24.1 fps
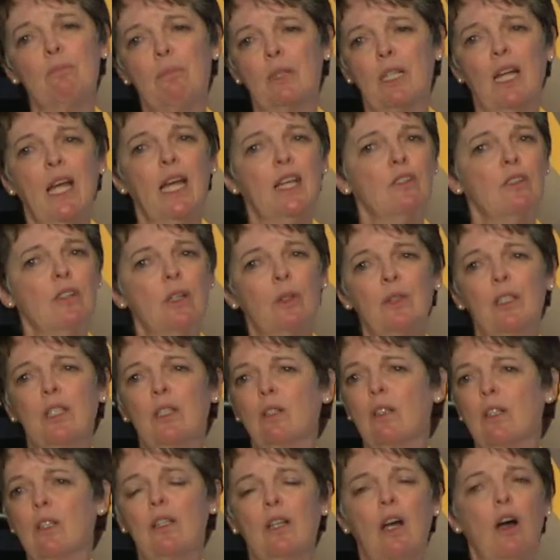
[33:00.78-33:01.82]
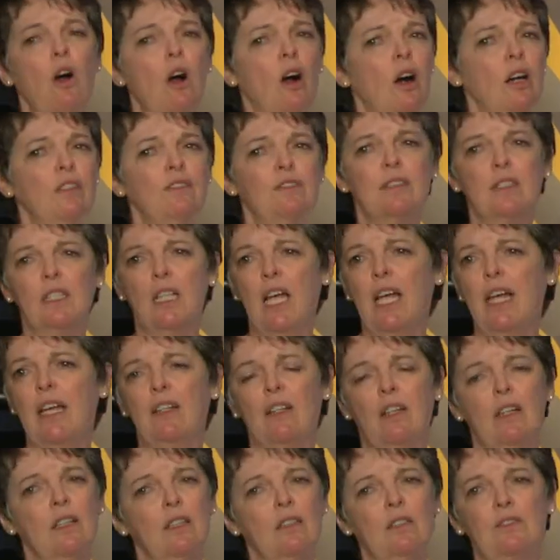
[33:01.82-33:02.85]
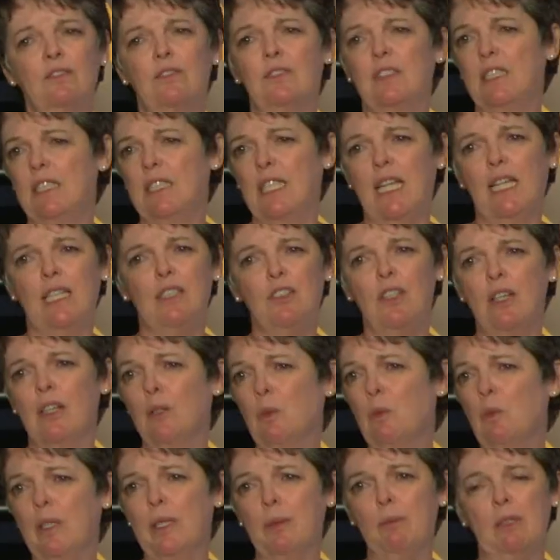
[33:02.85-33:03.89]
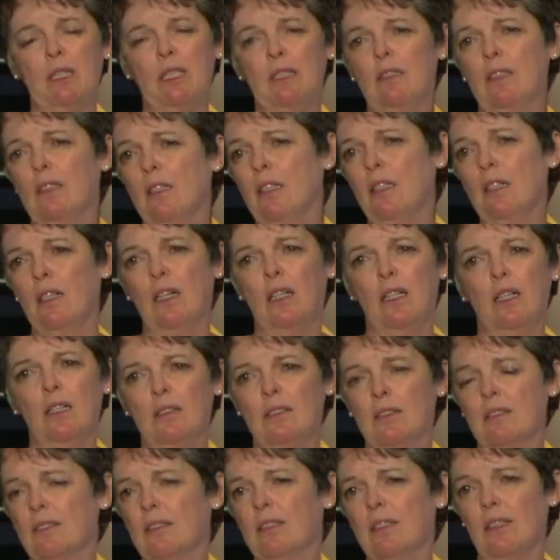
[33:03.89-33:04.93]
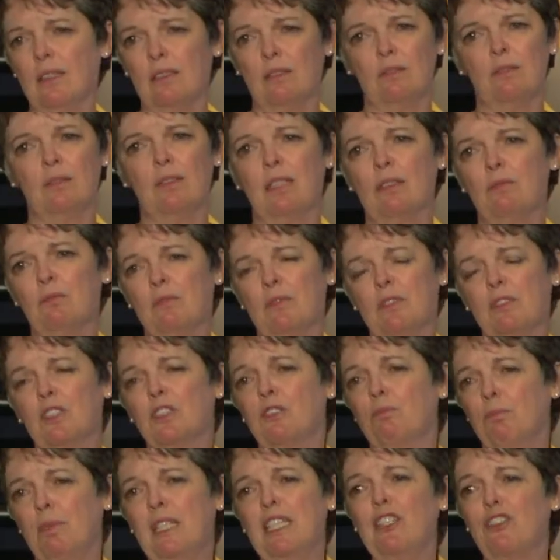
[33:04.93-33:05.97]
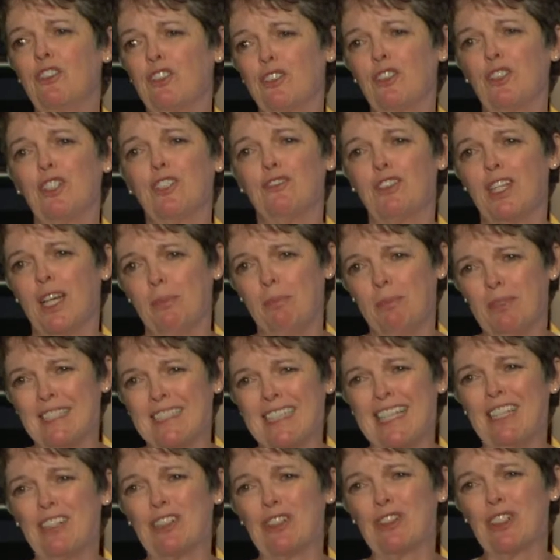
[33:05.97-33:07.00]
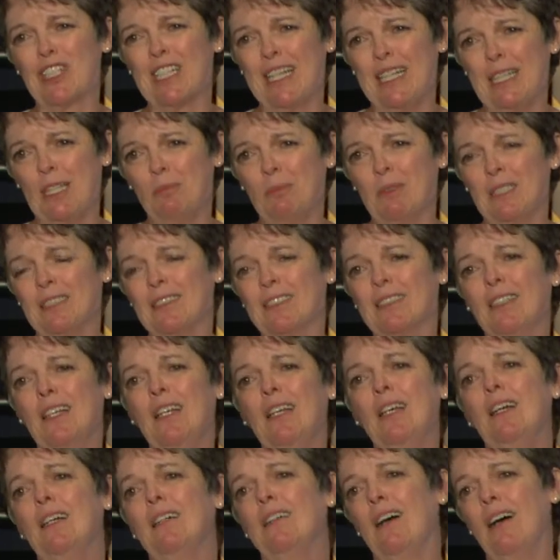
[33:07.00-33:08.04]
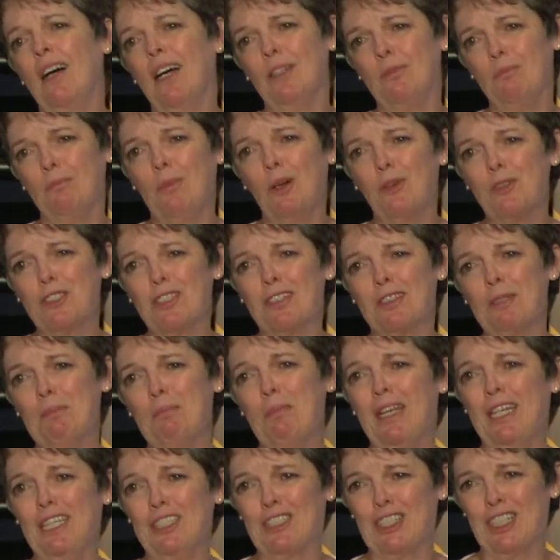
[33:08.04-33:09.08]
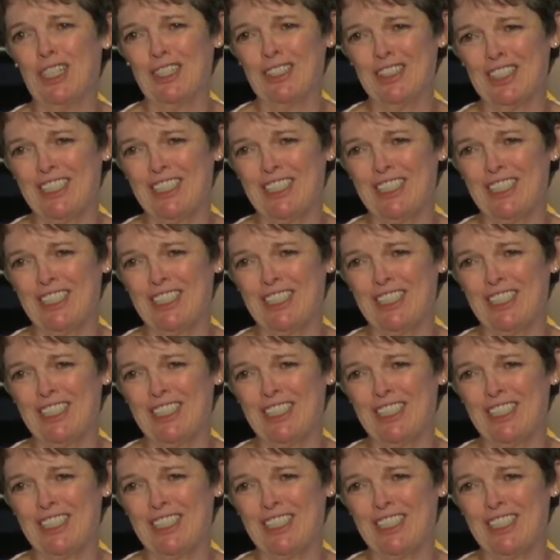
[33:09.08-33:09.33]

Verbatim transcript: but I know there are an awful lot of dead young women on, uh, being served up as entertainment on most of the major